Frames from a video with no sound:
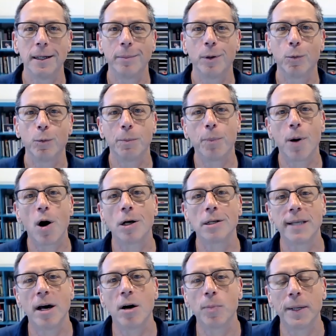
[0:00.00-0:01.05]
But what Paul's
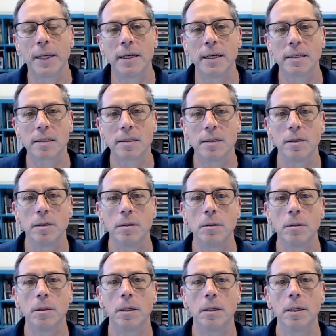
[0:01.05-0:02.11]
helping us
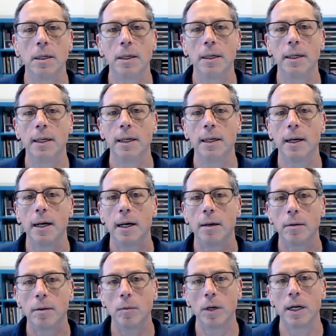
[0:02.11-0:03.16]
do,
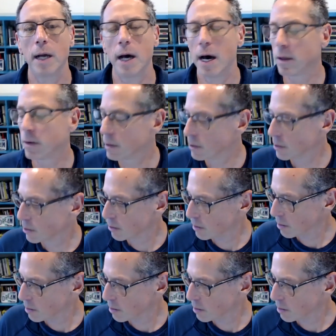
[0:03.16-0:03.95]
what others are